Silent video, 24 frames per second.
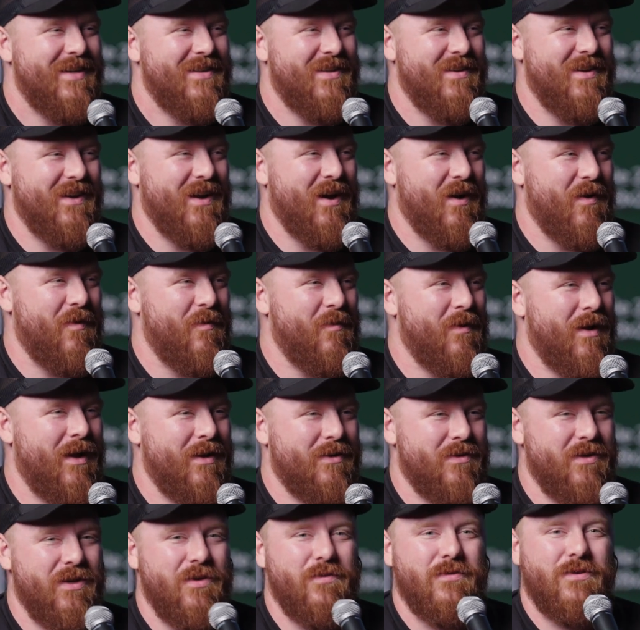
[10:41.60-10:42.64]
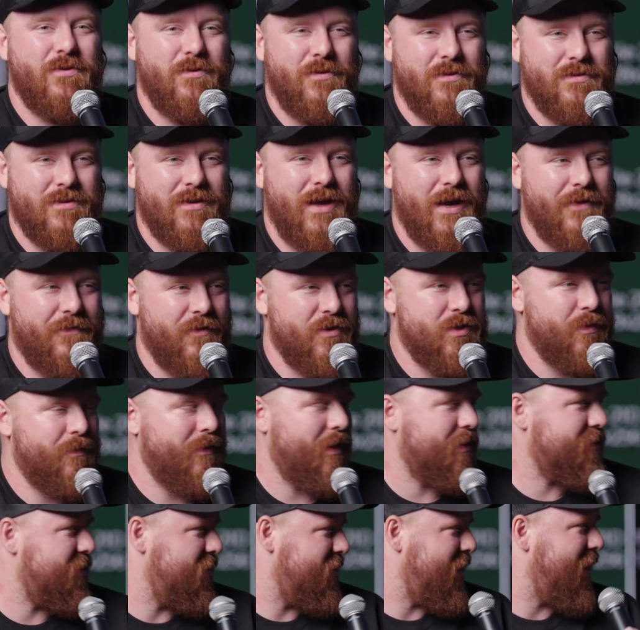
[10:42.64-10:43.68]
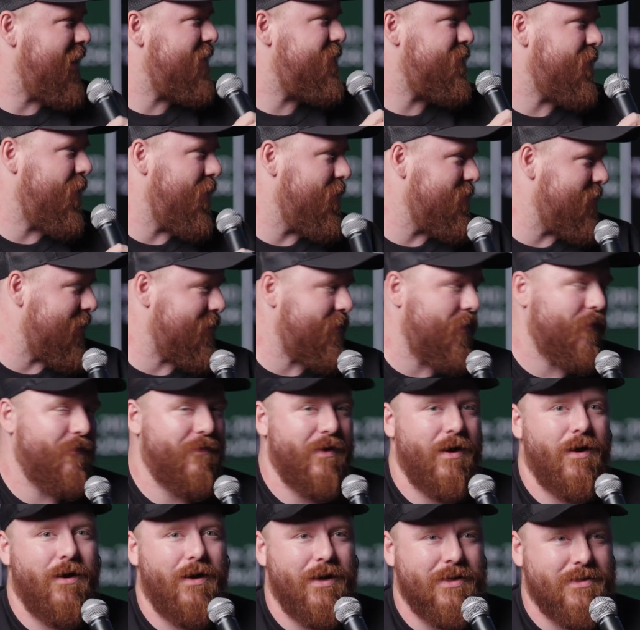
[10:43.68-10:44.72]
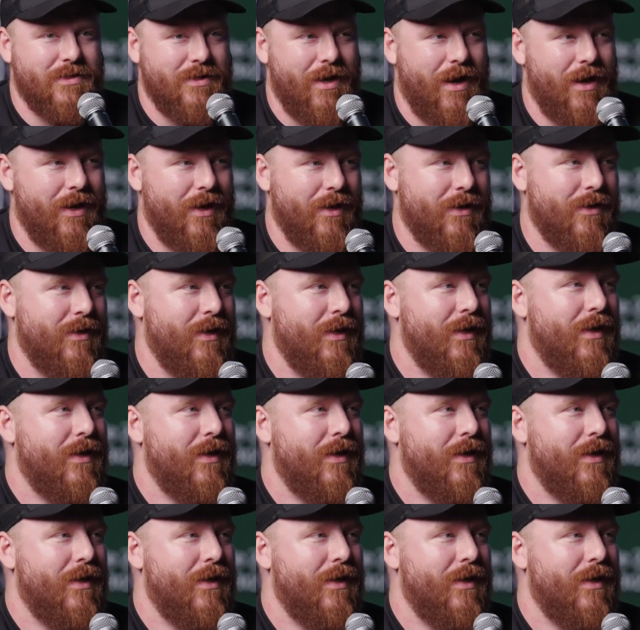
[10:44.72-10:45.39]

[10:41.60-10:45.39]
new tools like virtual production, like drones, like they're very exciting.